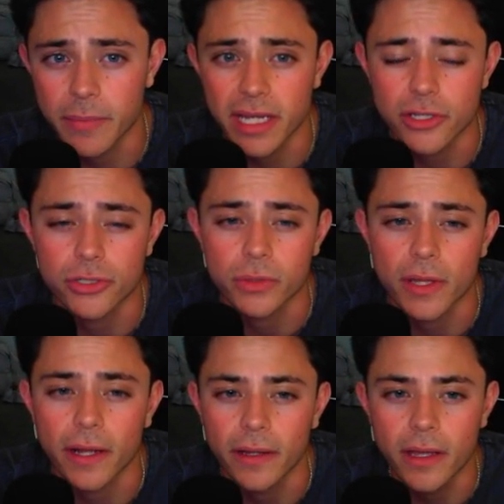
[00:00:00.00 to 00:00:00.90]
making sure
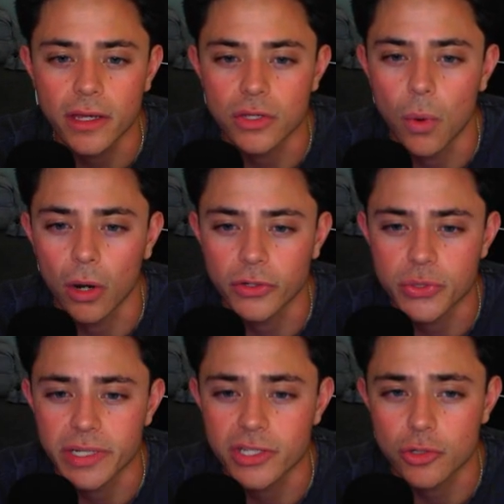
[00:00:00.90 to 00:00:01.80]
that you aren't
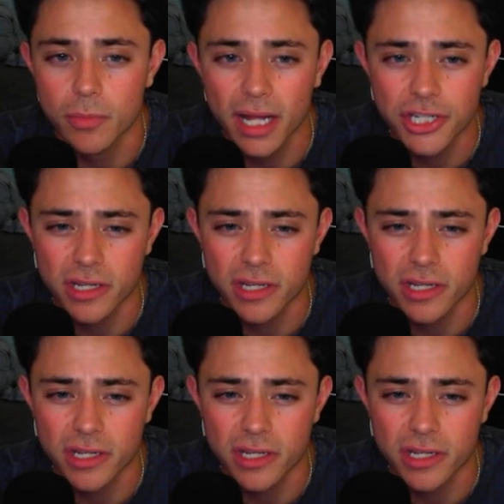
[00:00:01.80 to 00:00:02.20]
doing too much,